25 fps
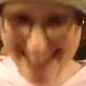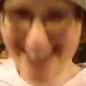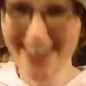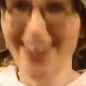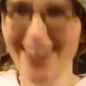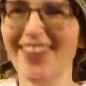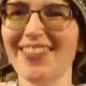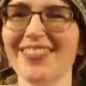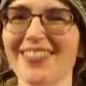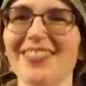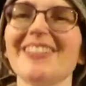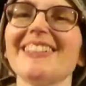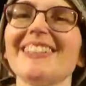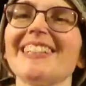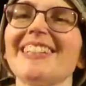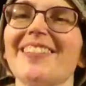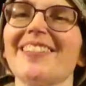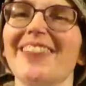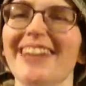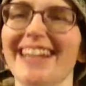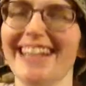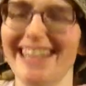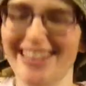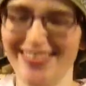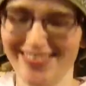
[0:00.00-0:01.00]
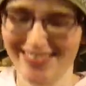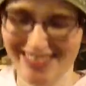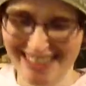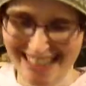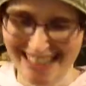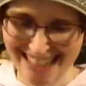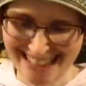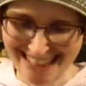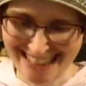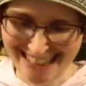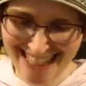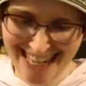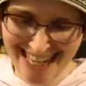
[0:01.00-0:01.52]
Hopefully when I'm
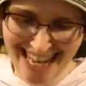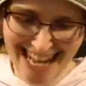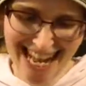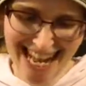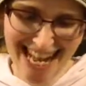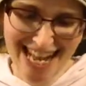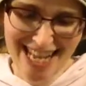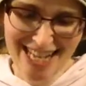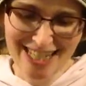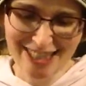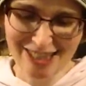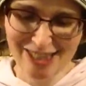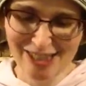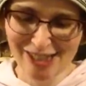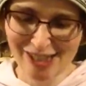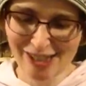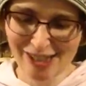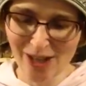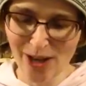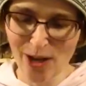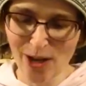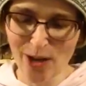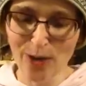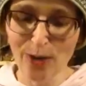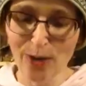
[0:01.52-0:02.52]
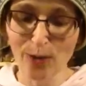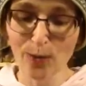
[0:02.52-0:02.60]
done. So